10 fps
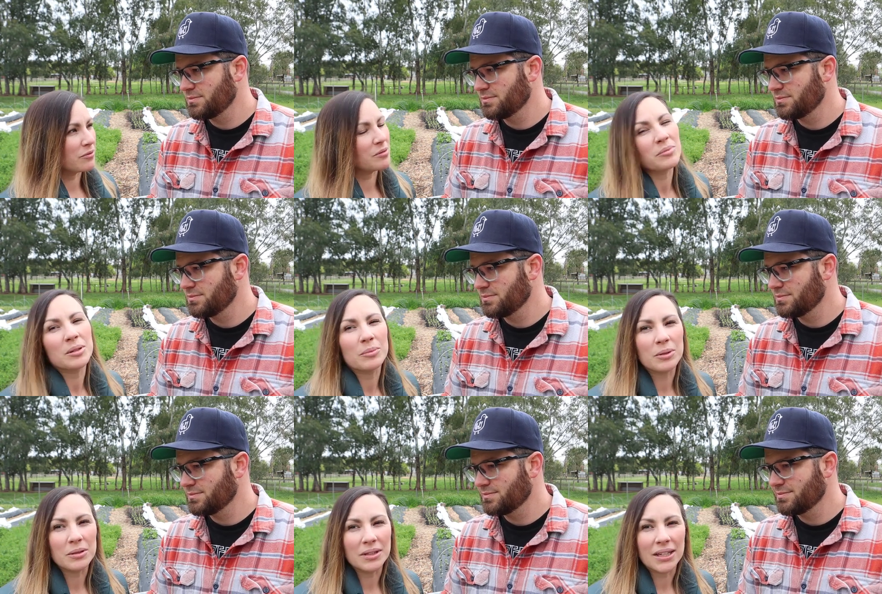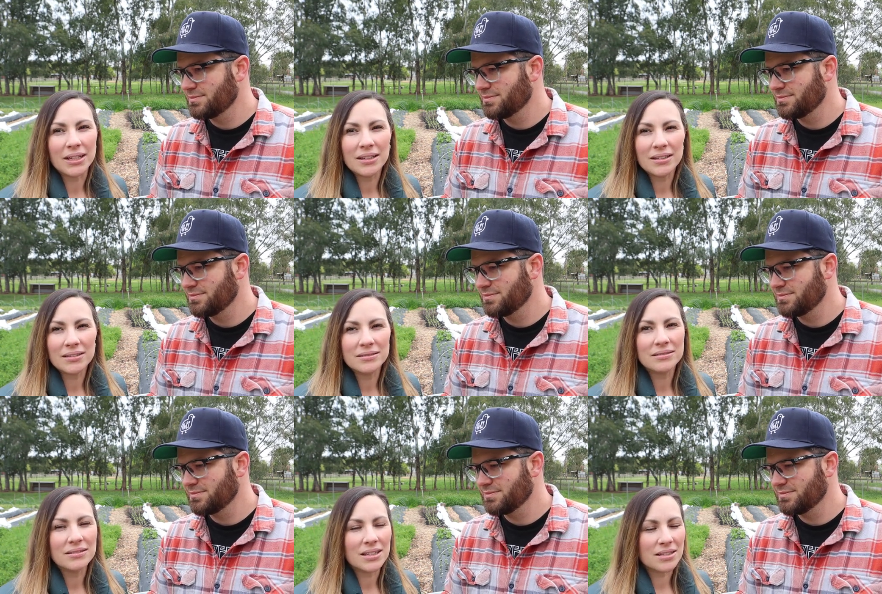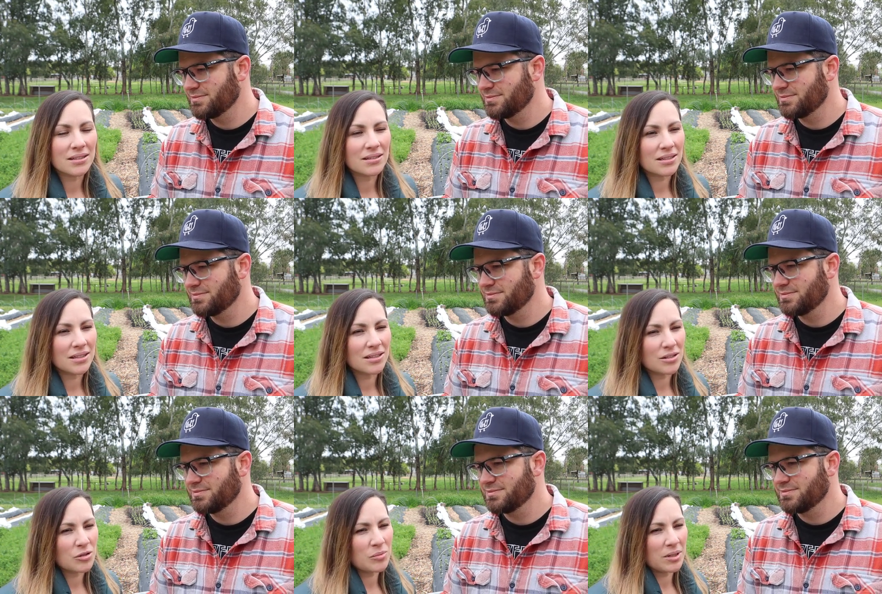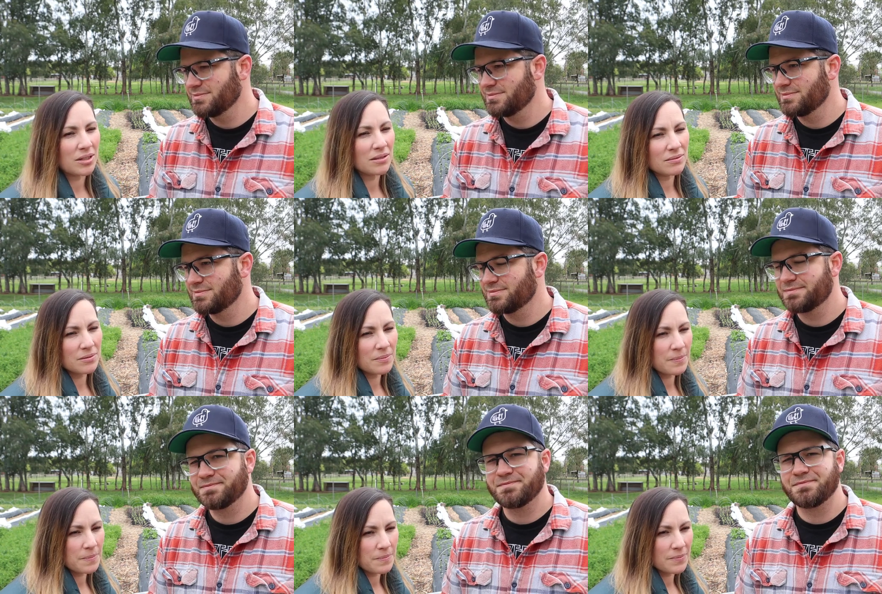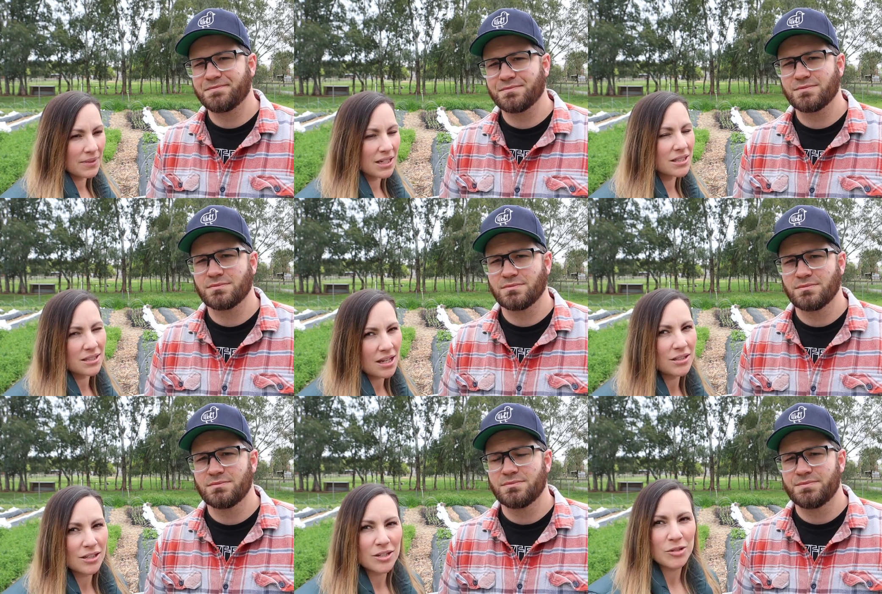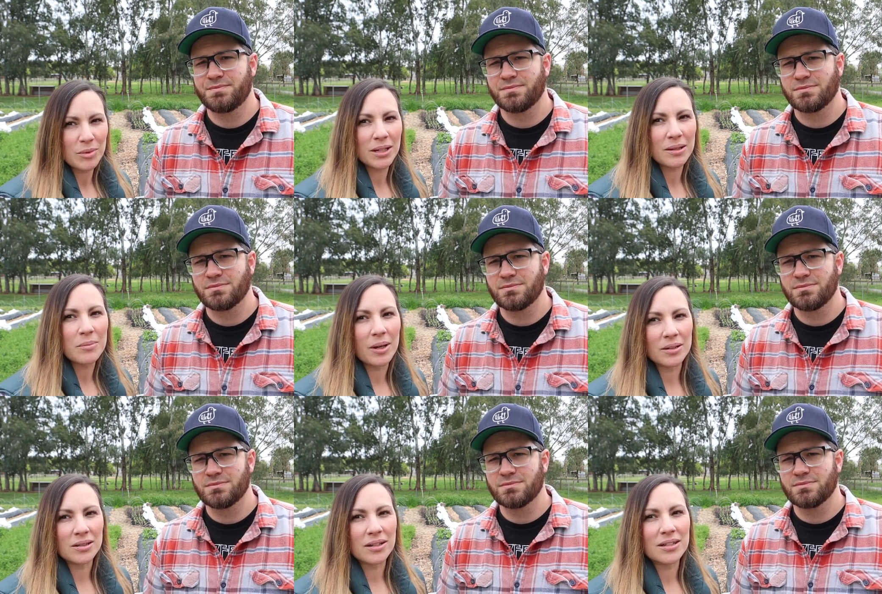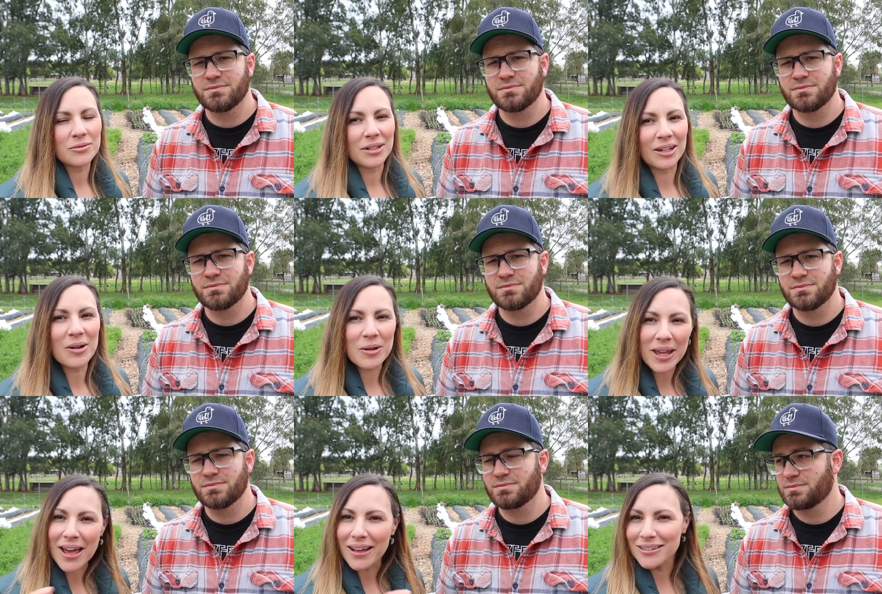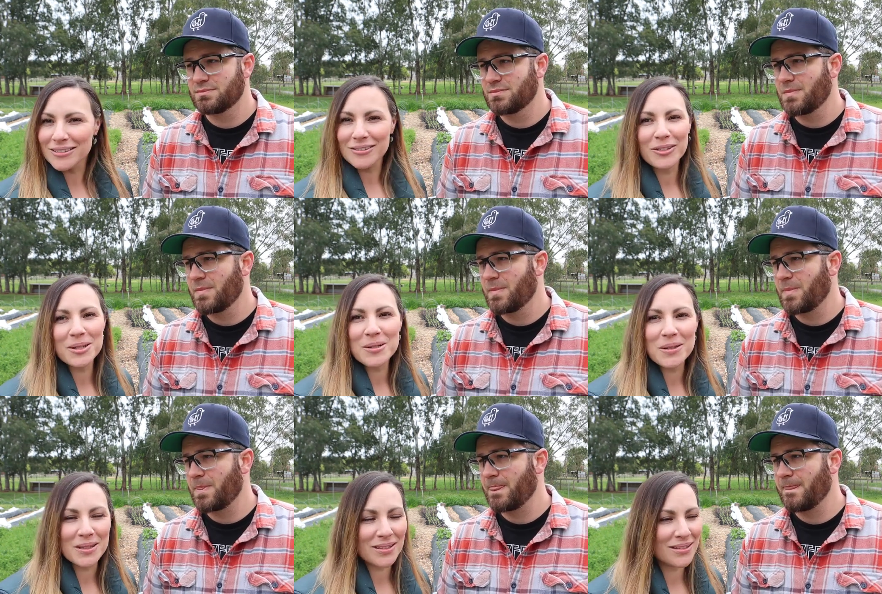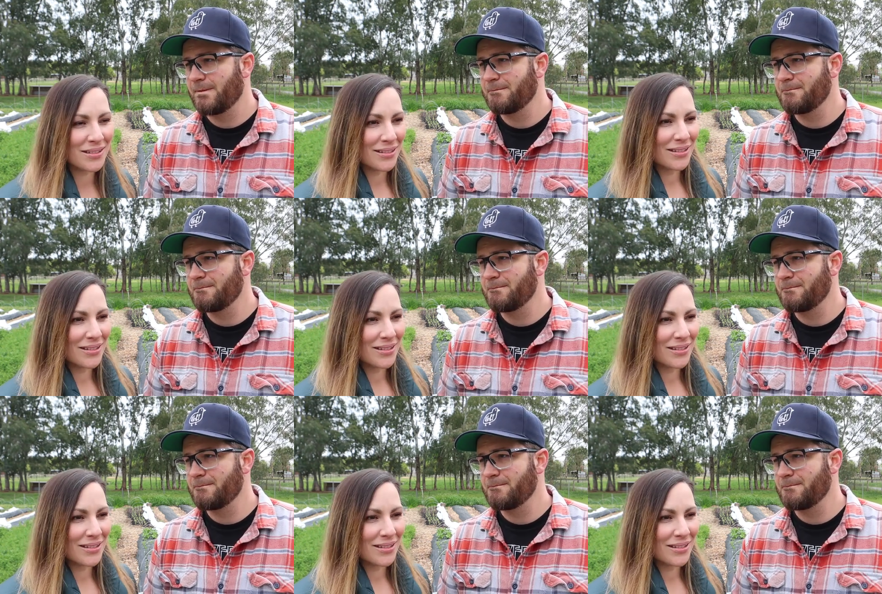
Speaker 1: different people, like, it's it's such a big, it has such a big impact on us. We're like, oh yeah, we can do this.